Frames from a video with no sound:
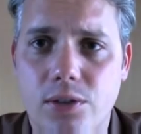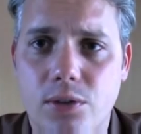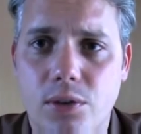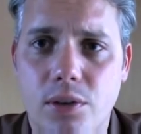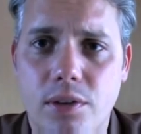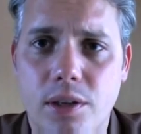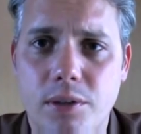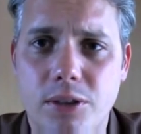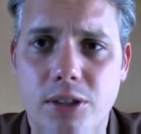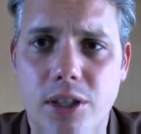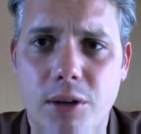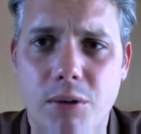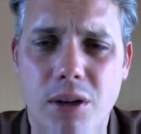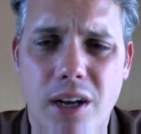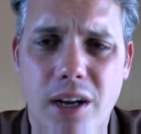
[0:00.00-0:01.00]
to all of those,
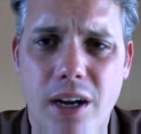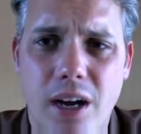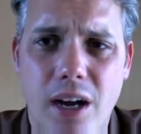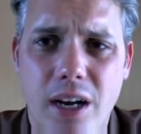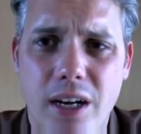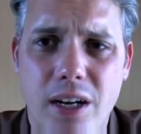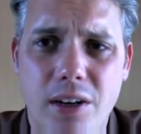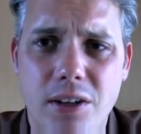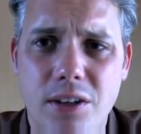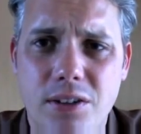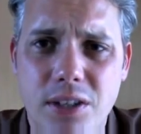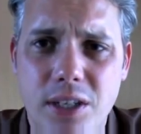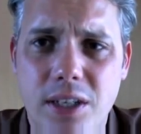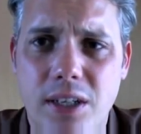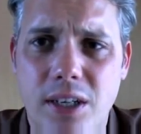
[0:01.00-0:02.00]
say, well, I can only
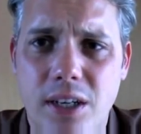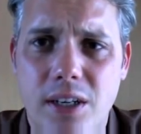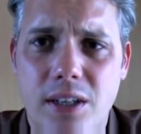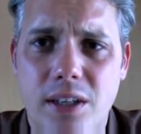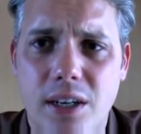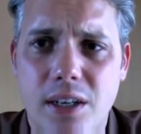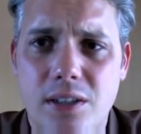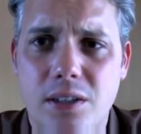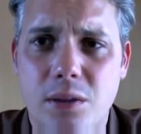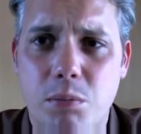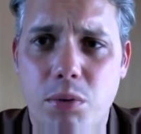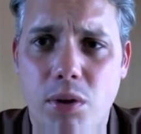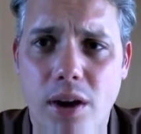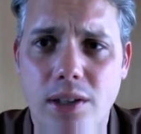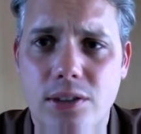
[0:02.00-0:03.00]
think that it's the
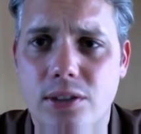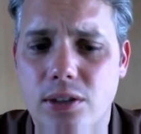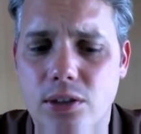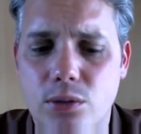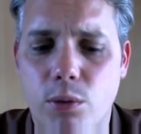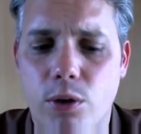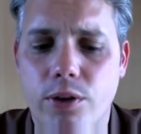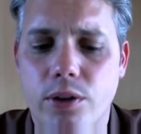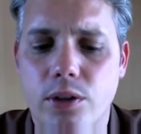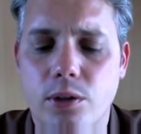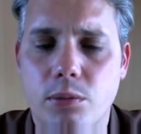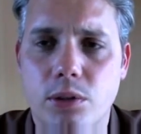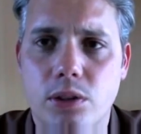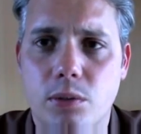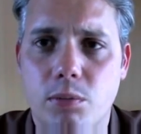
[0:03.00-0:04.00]
price that's worrying you,
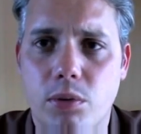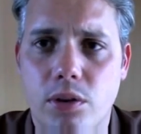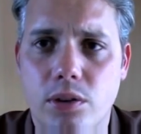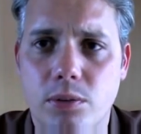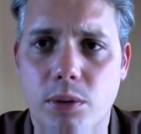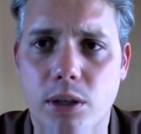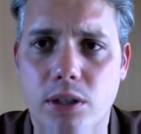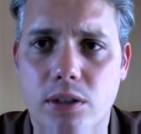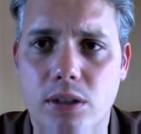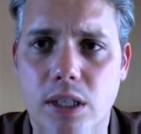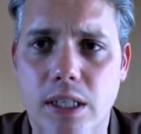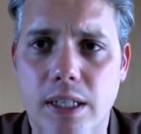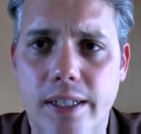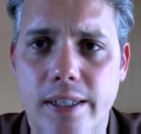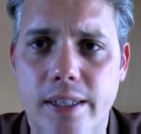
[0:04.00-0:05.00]
Mr. Prospect.
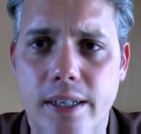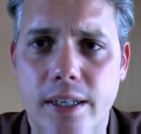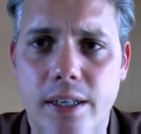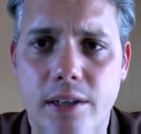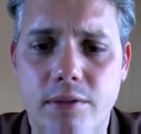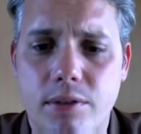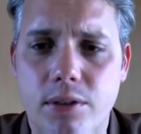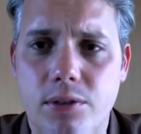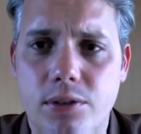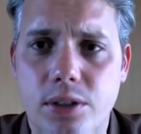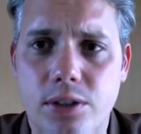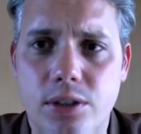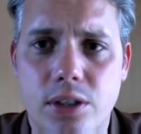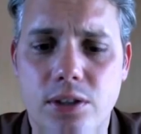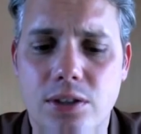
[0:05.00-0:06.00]
And if he also
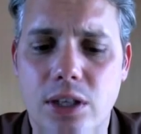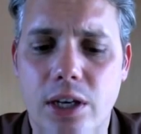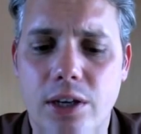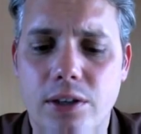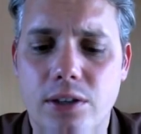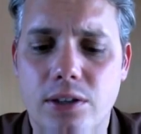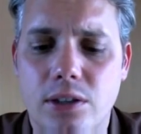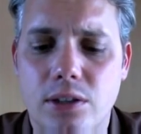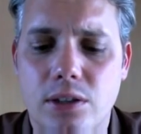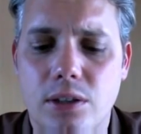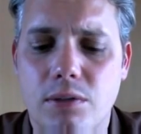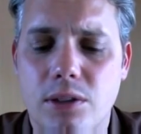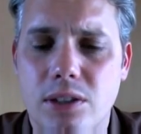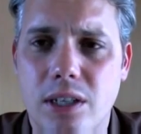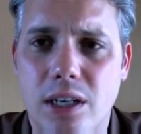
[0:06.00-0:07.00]
says no, and says,
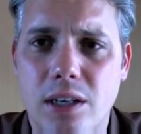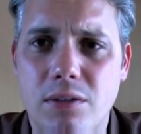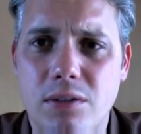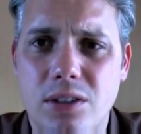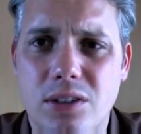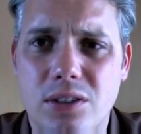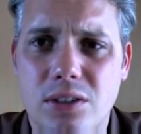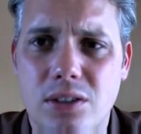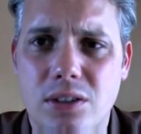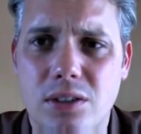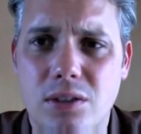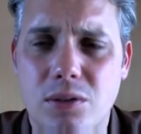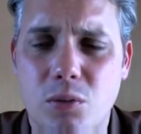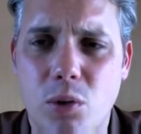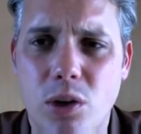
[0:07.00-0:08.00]
if it's none of this,
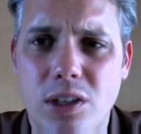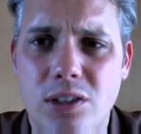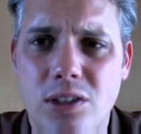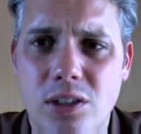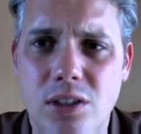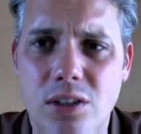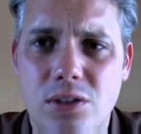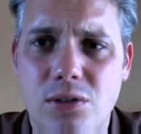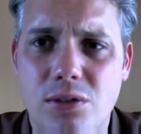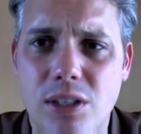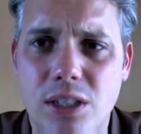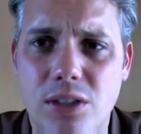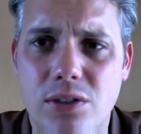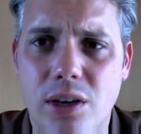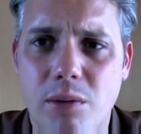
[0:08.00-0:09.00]
what is it that's
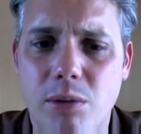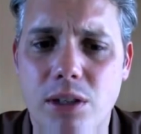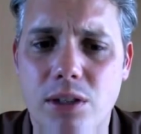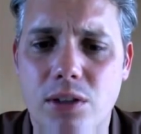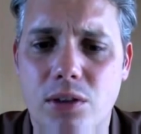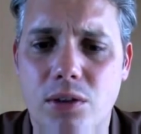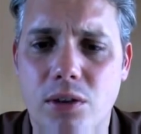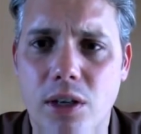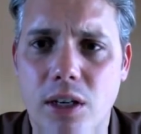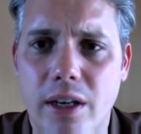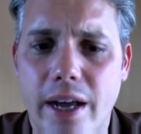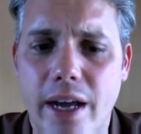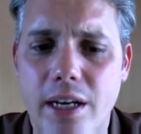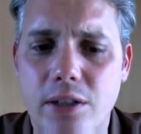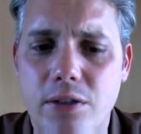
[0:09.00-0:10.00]
really troubling you?
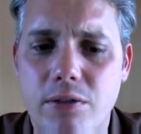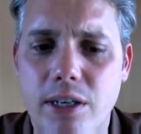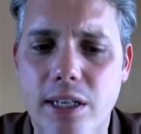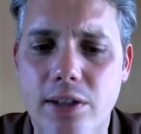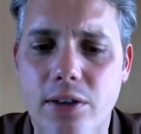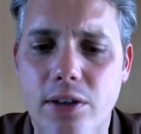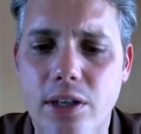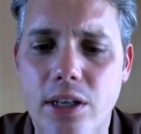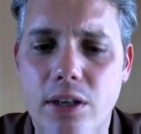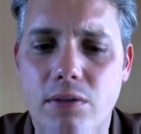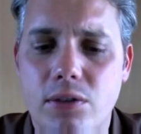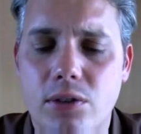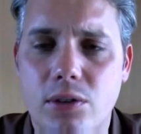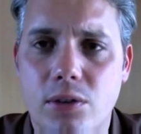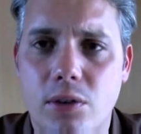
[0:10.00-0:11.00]
And he's really got to give
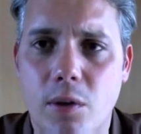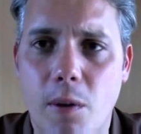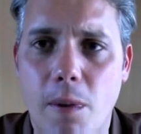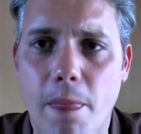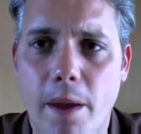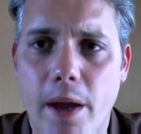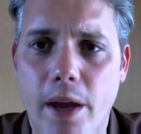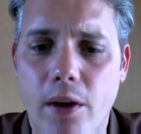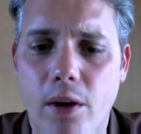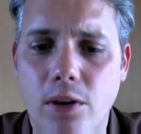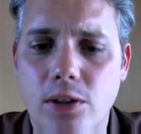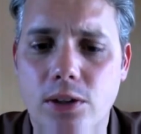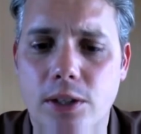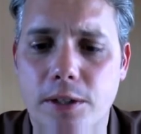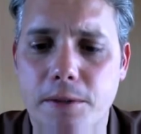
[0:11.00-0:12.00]
you an
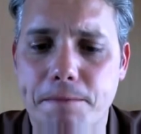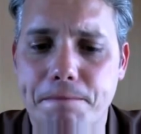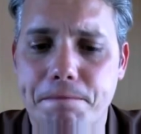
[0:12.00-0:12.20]
answer.